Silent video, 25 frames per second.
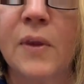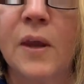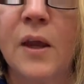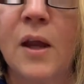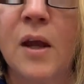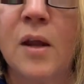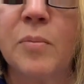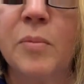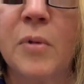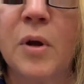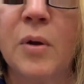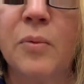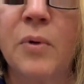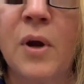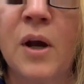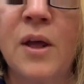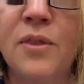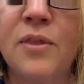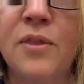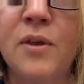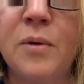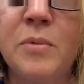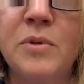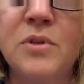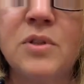And my right
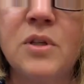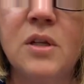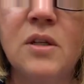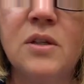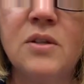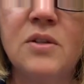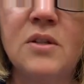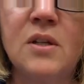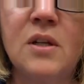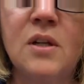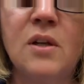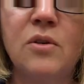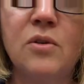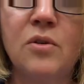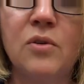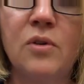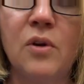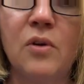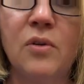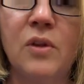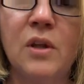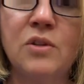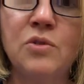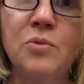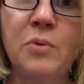thumb is going to sit under there.
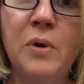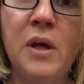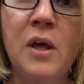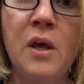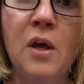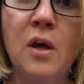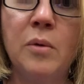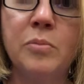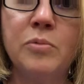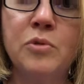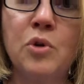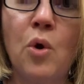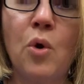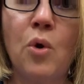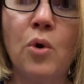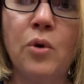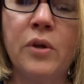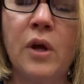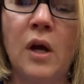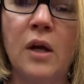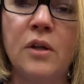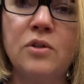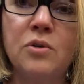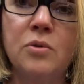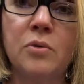That's what helps hold
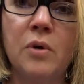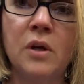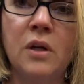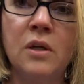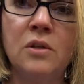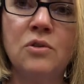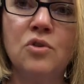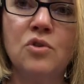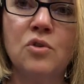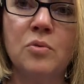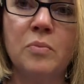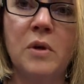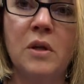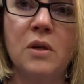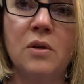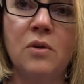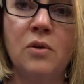on to our instrument.